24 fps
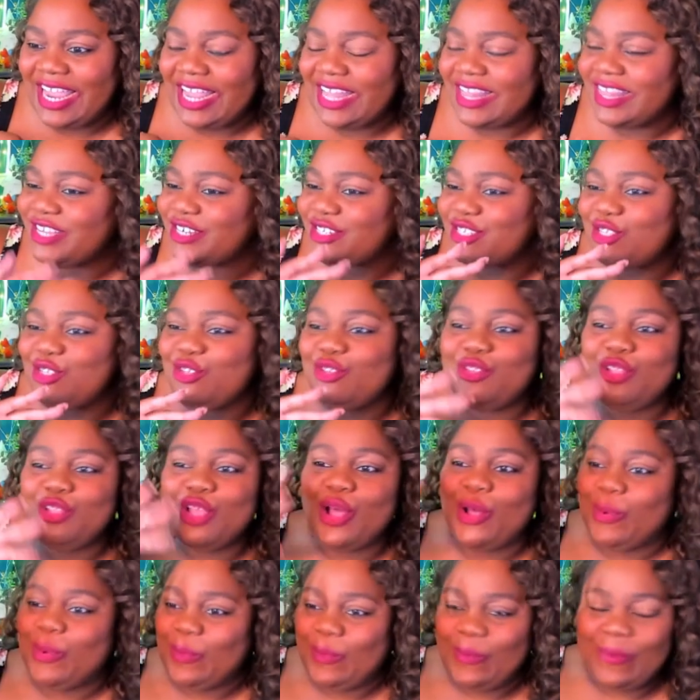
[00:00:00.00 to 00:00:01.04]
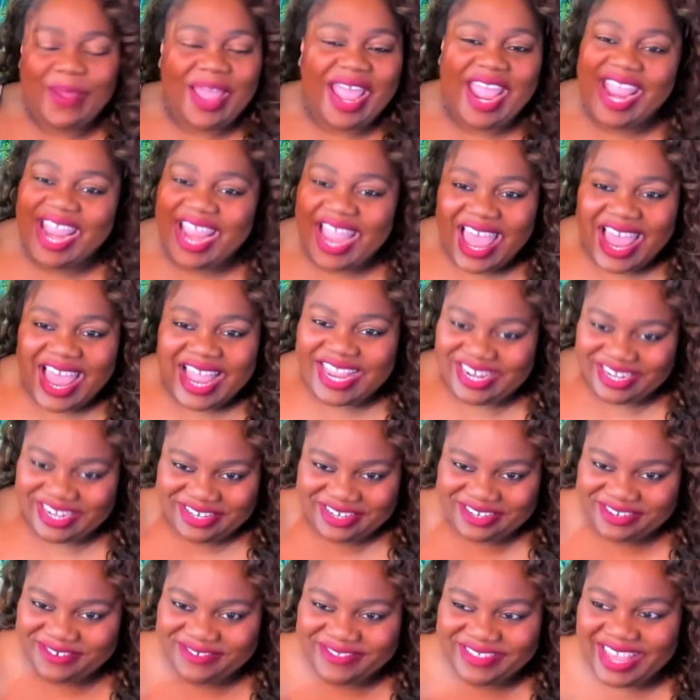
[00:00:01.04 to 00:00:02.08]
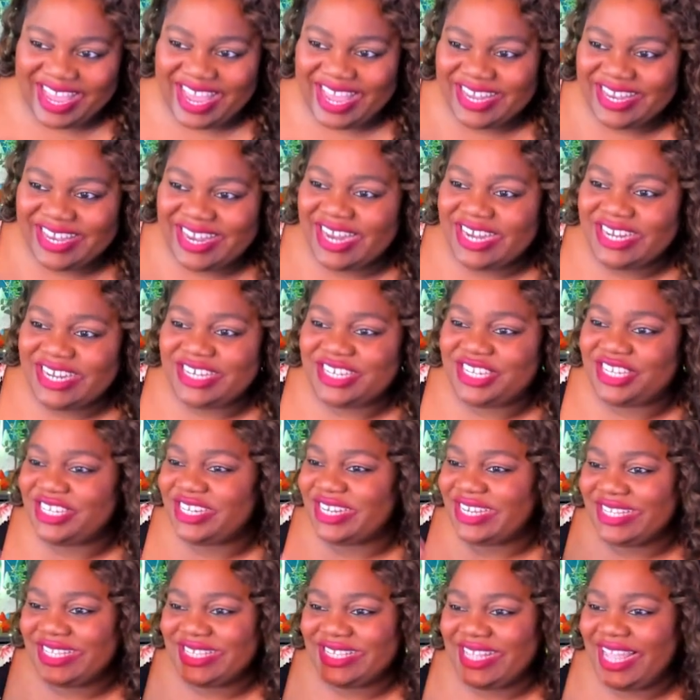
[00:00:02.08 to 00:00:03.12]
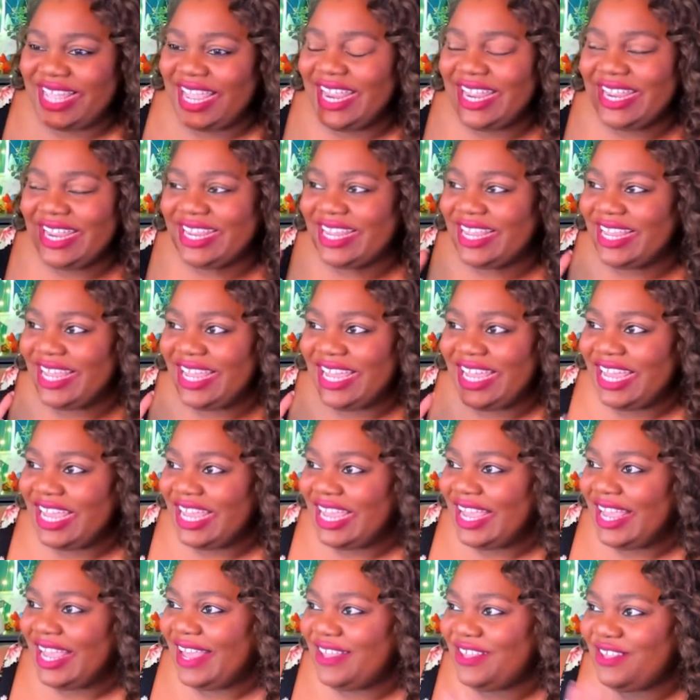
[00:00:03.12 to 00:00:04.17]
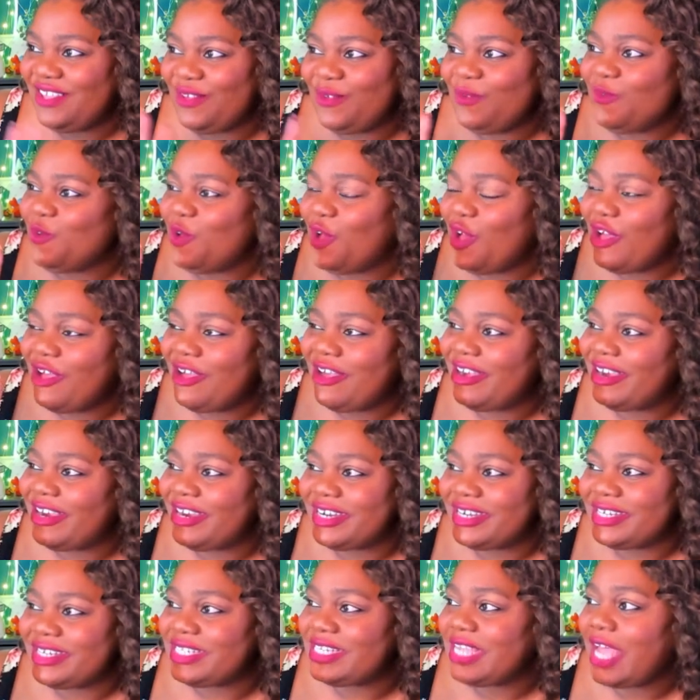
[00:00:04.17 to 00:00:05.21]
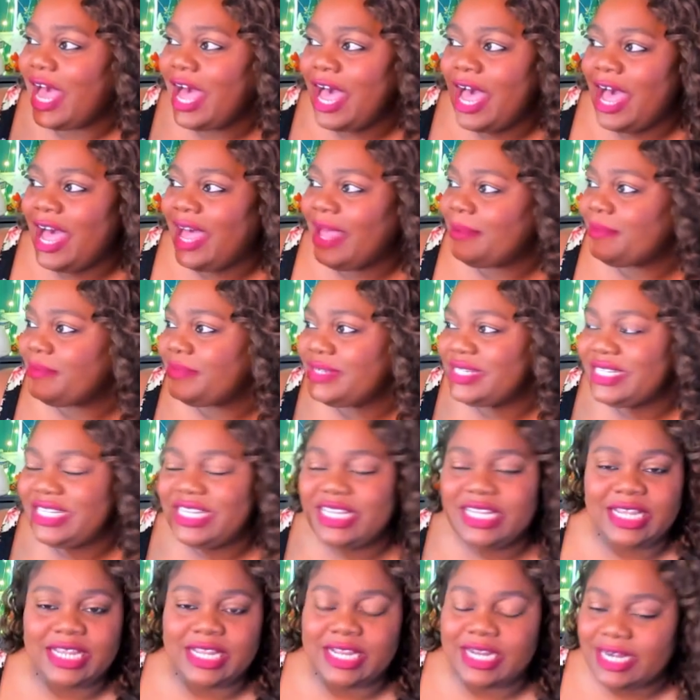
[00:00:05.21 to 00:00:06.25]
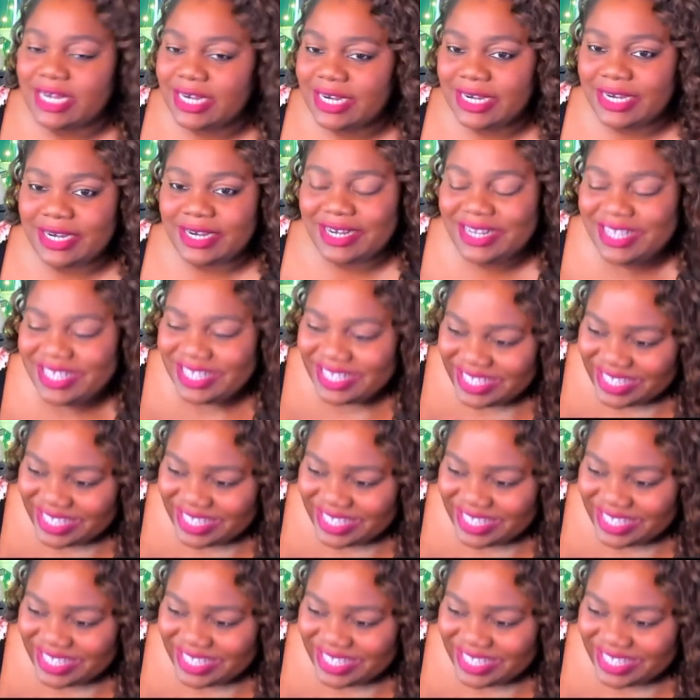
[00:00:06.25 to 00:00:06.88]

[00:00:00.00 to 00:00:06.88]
there's no way I can do that. That is just like, you are top tier.